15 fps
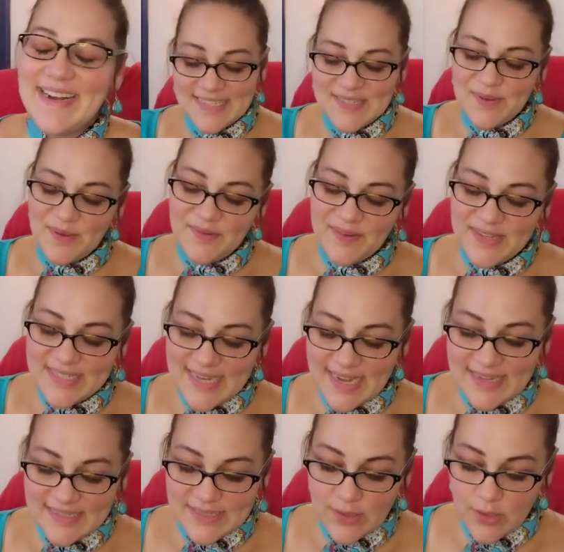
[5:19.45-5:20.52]
So my friend
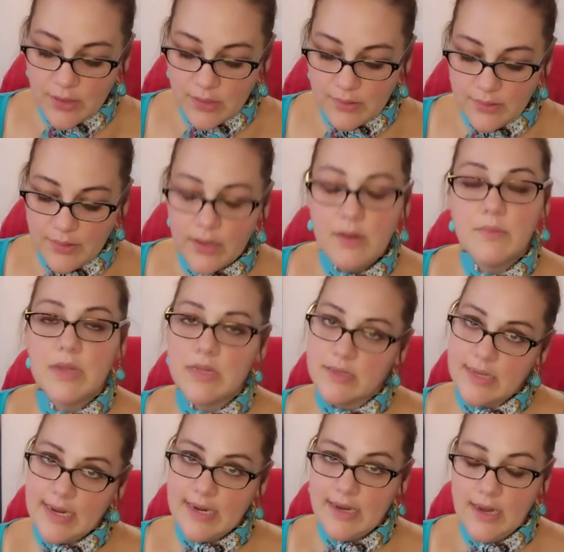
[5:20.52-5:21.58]
Jazz, her mother
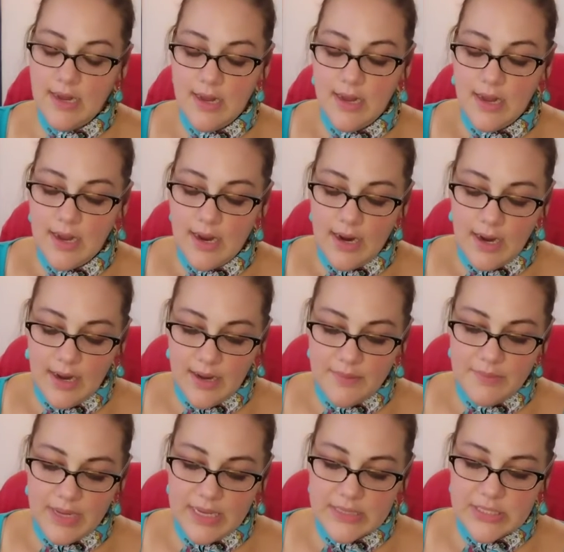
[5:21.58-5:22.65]
died,
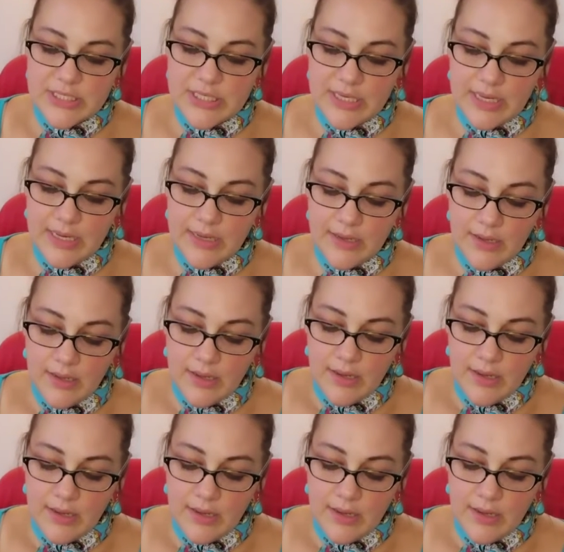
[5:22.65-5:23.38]
and she